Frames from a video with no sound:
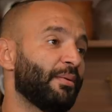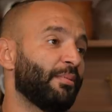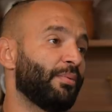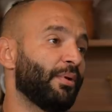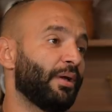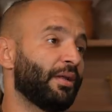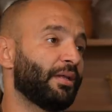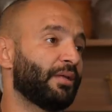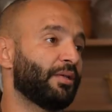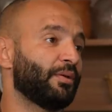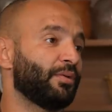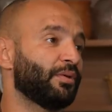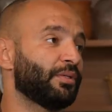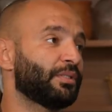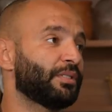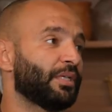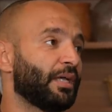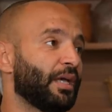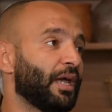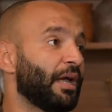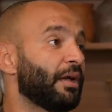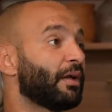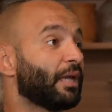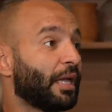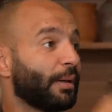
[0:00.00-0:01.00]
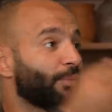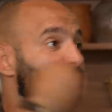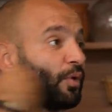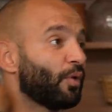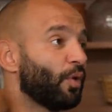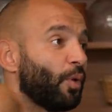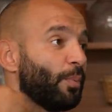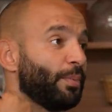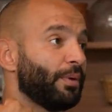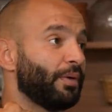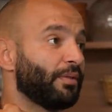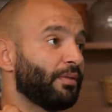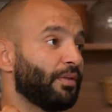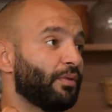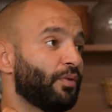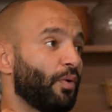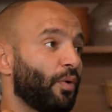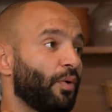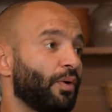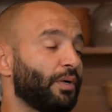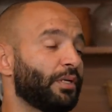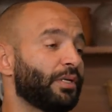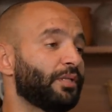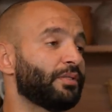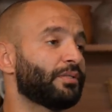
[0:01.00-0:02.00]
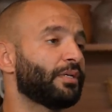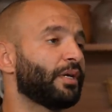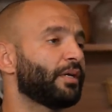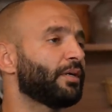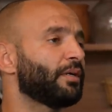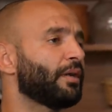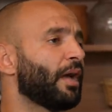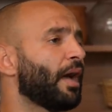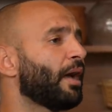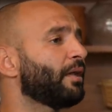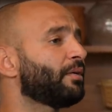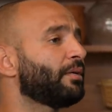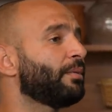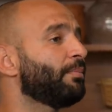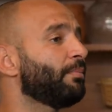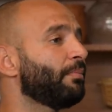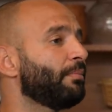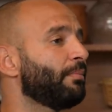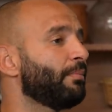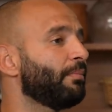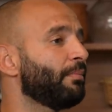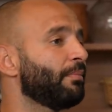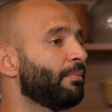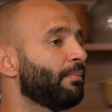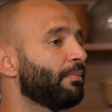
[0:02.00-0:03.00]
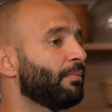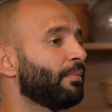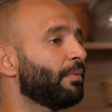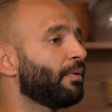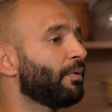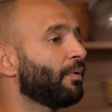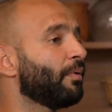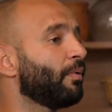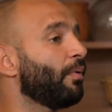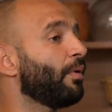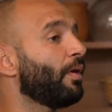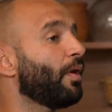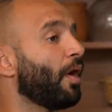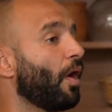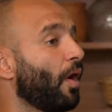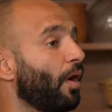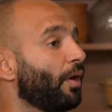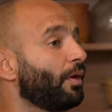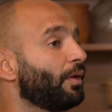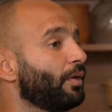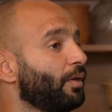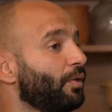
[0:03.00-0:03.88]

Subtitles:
But I kept on opening the door and he's like, Hattem, what are